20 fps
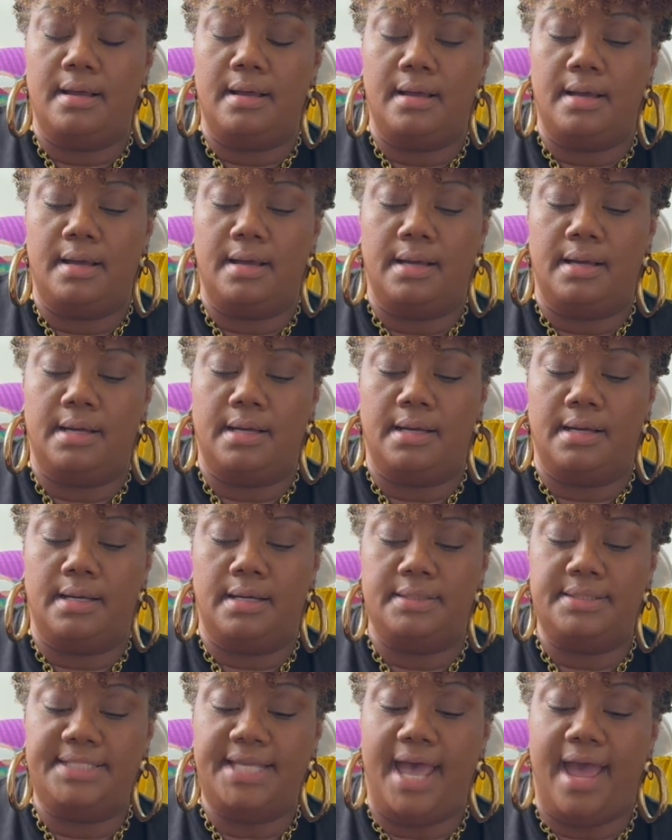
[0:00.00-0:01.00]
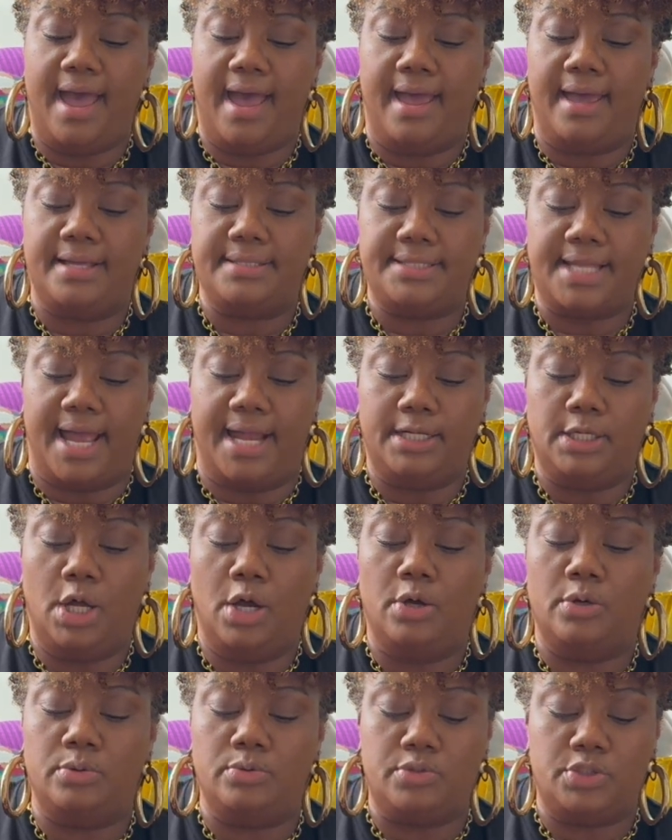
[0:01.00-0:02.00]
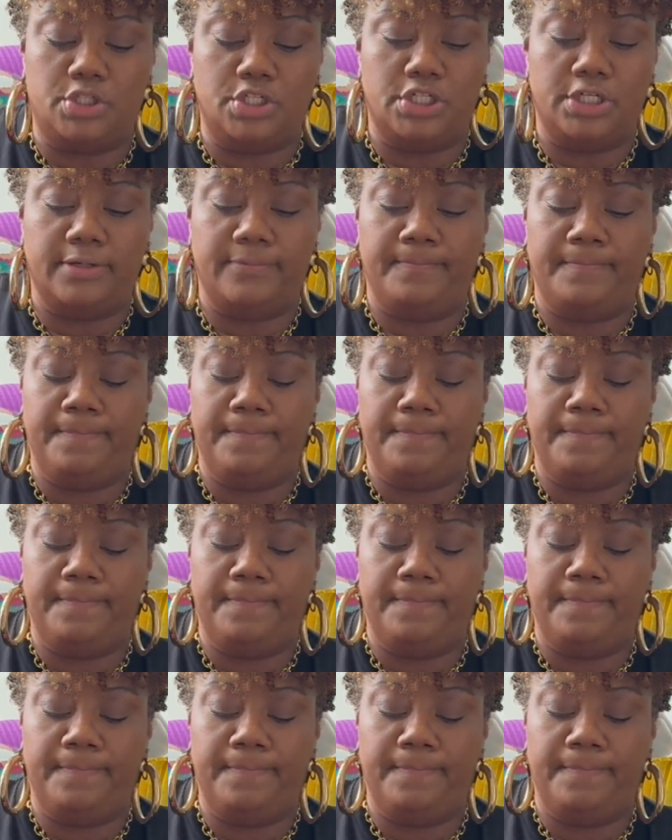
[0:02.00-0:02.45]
tags at Coach.